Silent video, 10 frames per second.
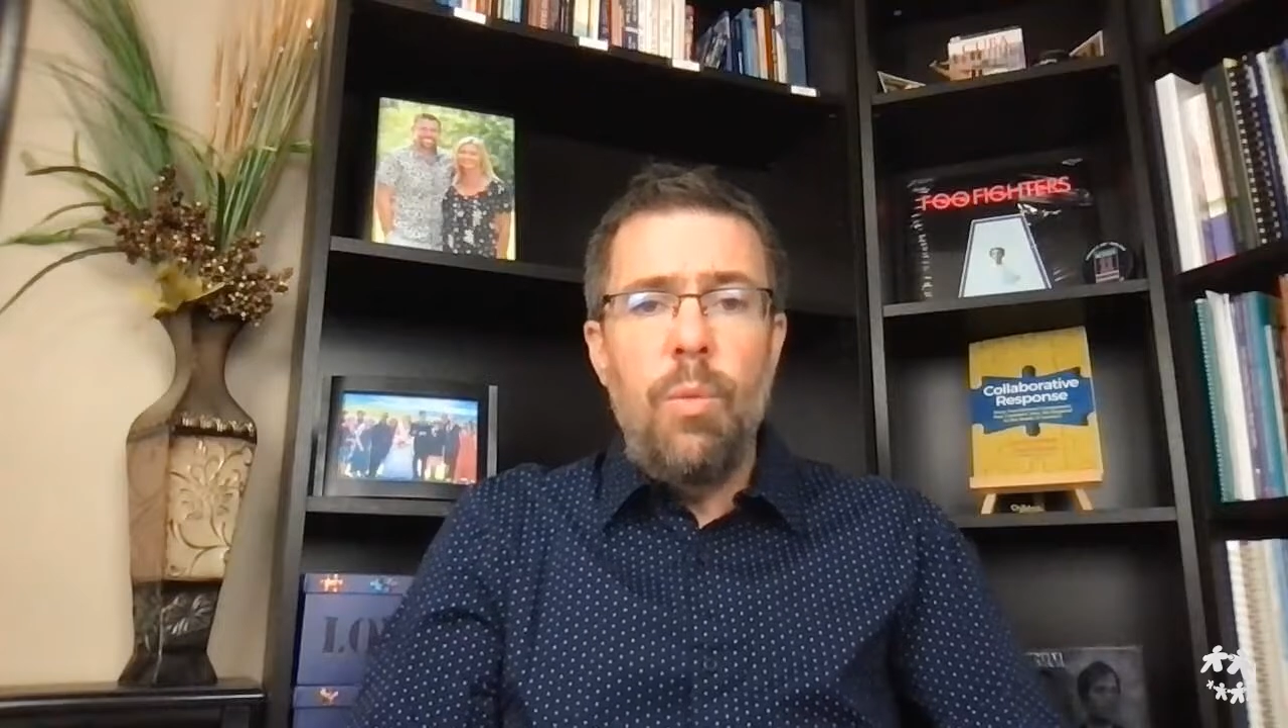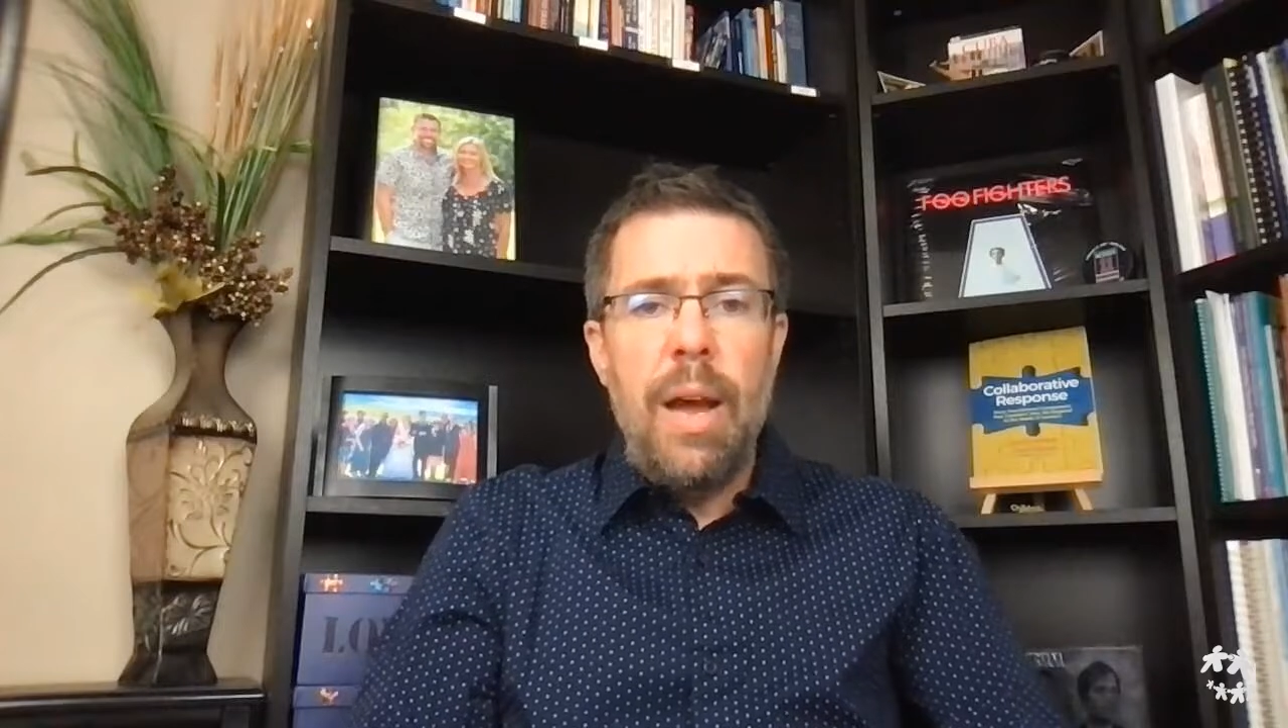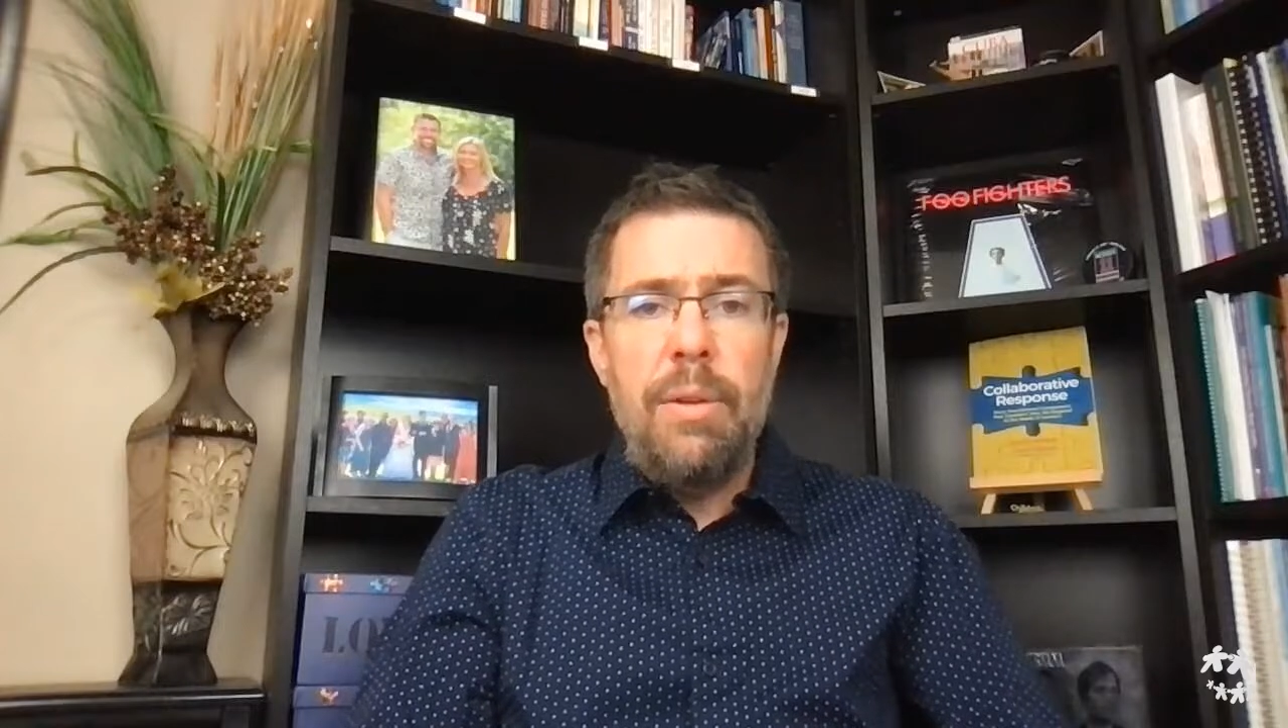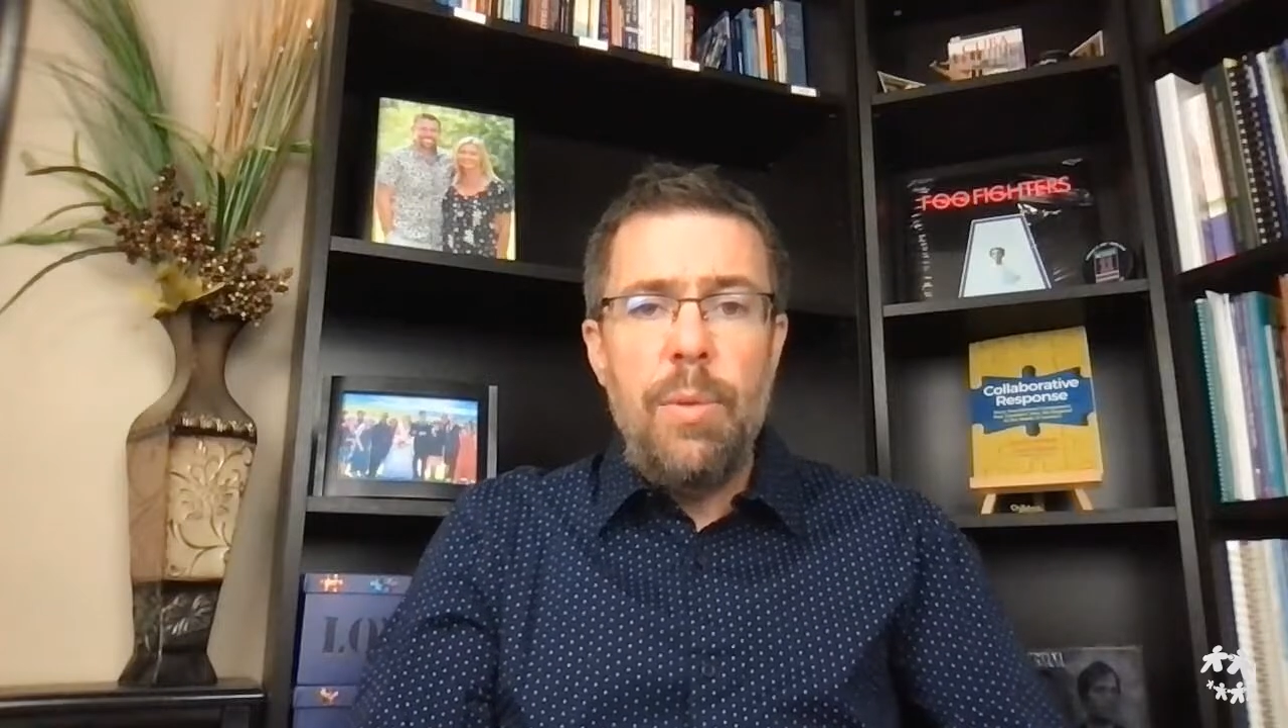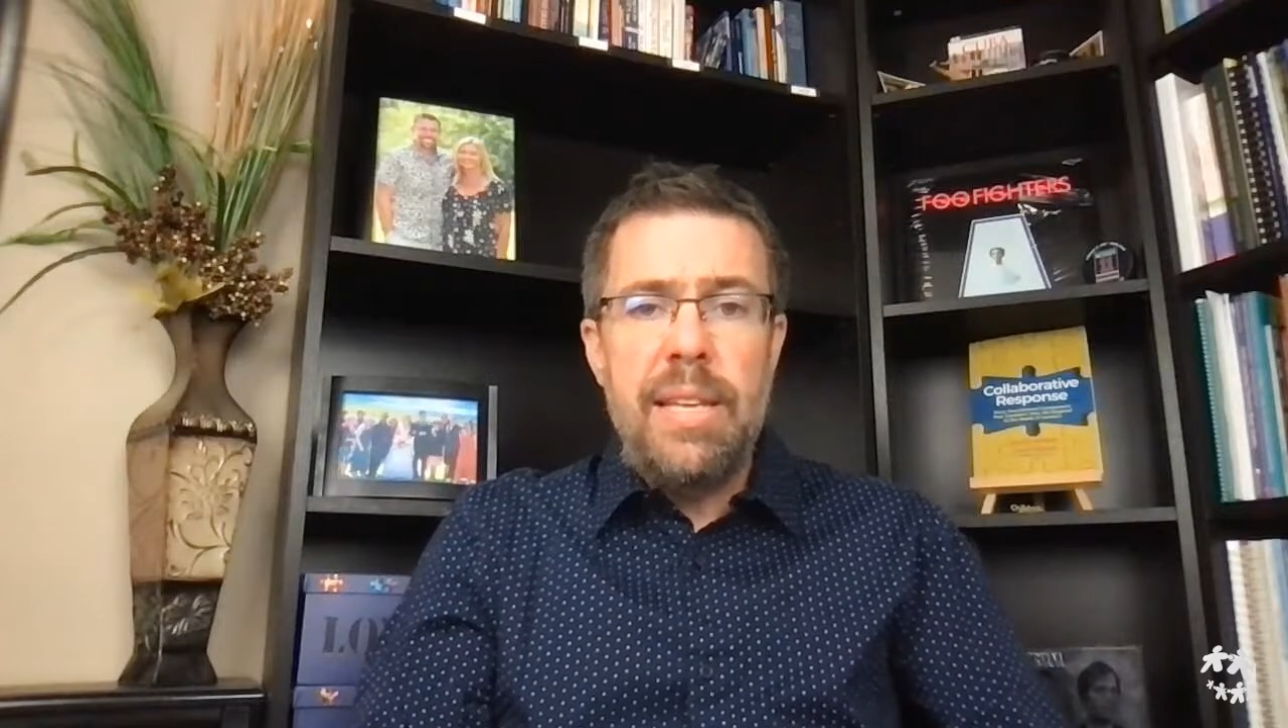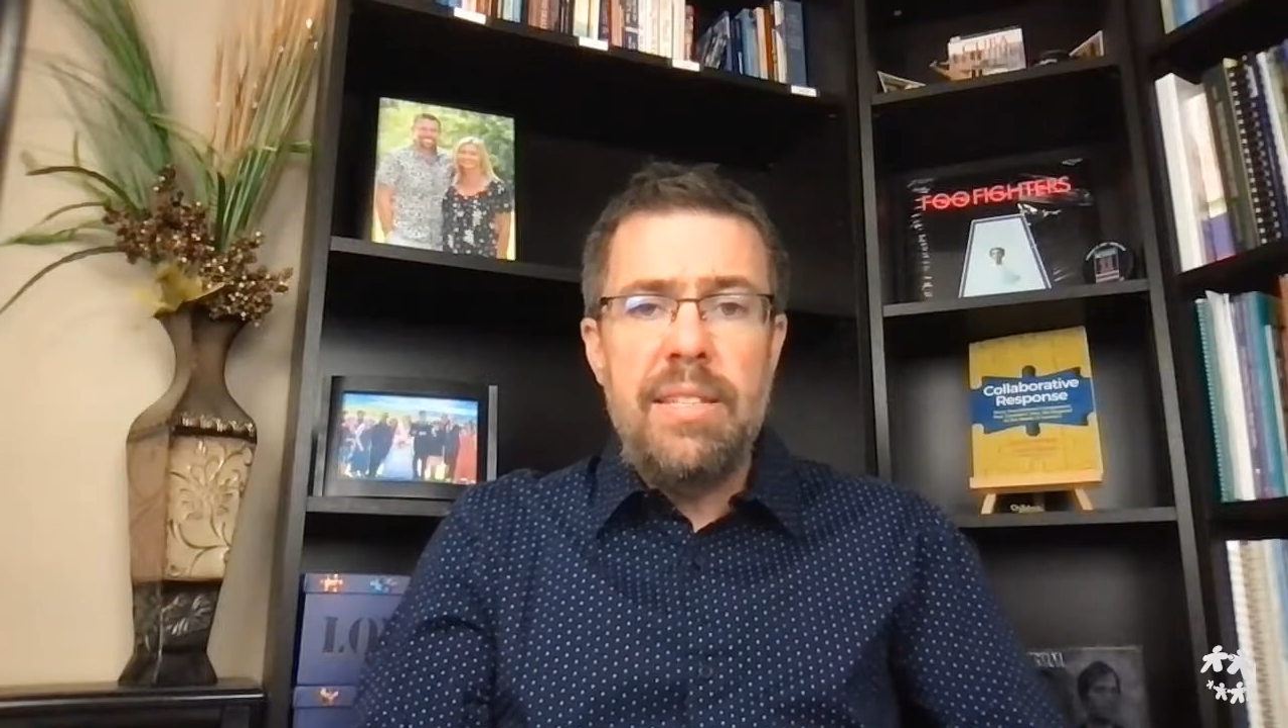when we